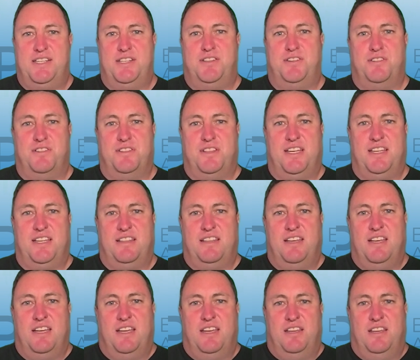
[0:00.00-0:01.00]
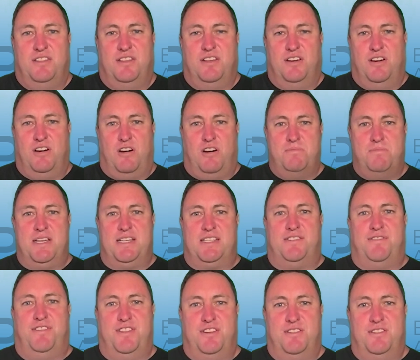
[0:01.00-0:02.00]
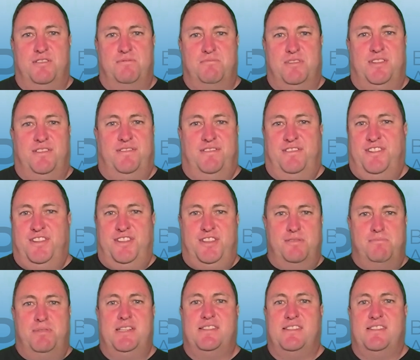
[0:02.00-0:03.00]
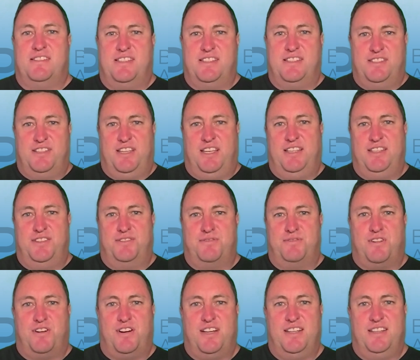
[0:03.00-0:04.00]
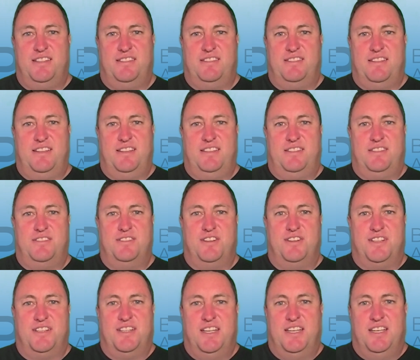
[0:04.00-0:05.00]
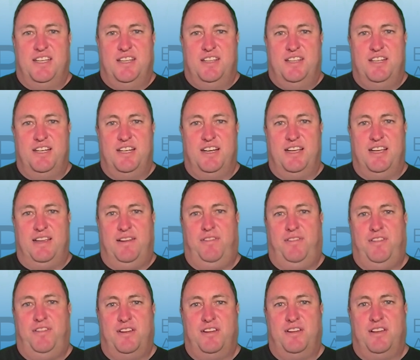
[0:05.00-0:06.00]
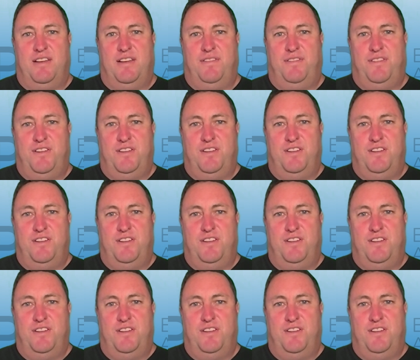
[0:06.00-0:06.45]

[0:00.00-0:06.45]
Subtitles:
sure that the OPEX for the business is right. It's not, if